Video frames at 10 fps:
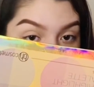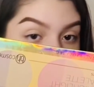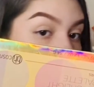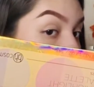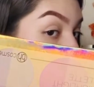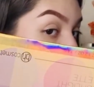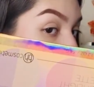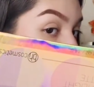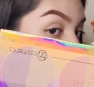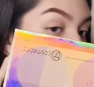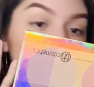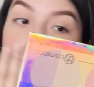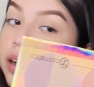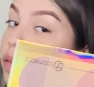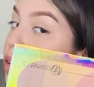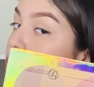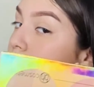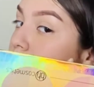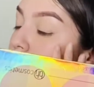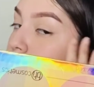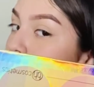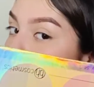that we're done with the side of our